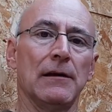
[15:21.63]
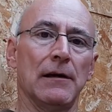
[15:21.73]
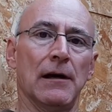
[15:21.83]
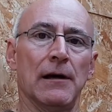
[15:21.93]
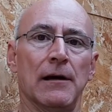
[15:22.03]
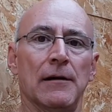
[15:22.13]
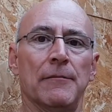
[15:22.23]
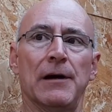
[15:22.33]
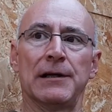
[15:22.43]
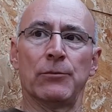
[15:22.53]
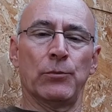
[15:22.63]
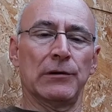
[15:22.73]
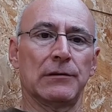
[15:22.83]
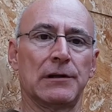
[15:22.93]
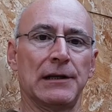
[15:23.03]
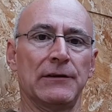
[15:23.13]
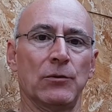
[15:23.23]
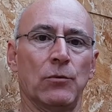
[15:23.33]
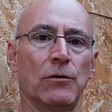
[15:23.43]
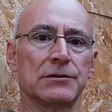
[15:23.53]
and it will clean the
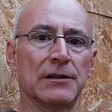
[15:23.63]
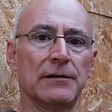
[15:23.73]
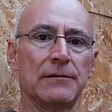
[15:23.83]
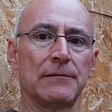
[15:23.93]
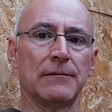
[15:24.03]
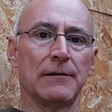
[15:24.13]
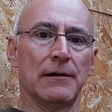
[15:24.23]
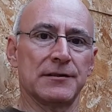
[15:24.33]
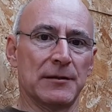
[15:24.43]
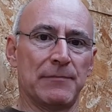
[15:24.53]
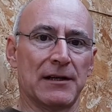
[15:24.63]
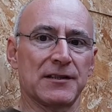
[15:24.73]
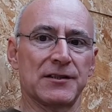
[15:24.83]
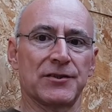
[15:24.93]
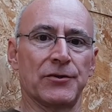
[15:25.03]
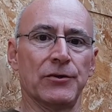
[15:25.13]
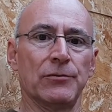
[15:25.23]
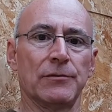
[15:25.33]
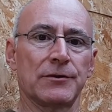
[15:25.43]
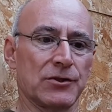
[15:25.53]
water as it passes through.
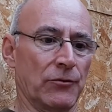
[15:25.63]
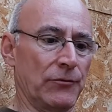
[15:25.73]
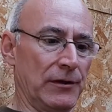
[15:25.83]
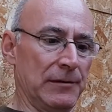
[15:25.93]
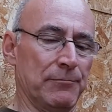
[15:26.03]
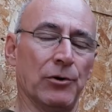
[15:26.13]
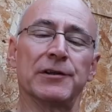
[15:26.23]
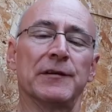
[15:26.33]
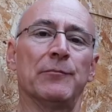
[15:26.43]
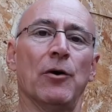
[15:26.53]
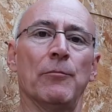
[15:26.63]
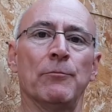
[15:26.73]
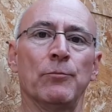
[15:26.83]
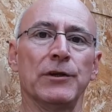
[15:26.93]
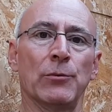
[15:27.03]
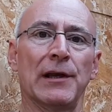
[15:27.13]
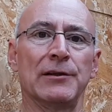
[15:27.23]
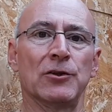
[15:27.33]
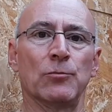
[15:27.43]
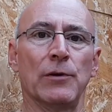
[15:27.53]
So the bucket at the bottom, you will
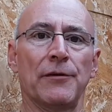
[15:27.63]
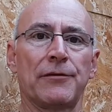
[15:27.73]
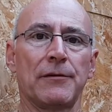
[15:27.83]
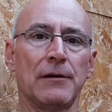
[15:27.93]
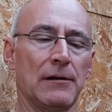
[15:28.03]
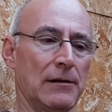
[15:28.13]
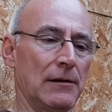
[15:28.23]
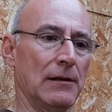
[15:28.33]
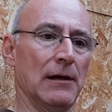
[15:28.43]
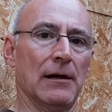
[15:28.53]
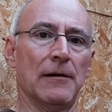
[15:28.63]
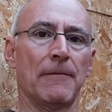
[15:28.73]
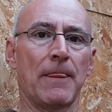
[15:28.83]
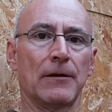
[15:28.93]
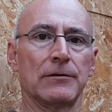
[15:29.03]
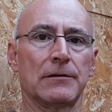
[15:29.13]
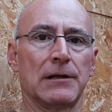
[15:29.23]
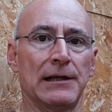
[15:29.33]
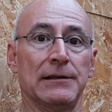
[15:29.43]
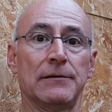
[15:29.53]
end up with
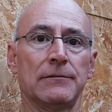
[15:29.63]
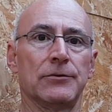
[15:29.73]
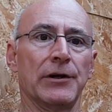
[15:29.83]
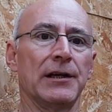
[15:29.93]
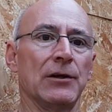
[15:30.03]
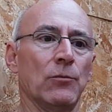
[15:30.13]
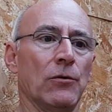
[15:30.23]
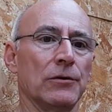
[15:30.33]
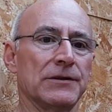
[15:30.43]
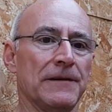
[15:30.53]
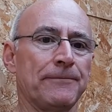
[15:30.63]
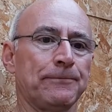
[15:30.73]
clean drinking water.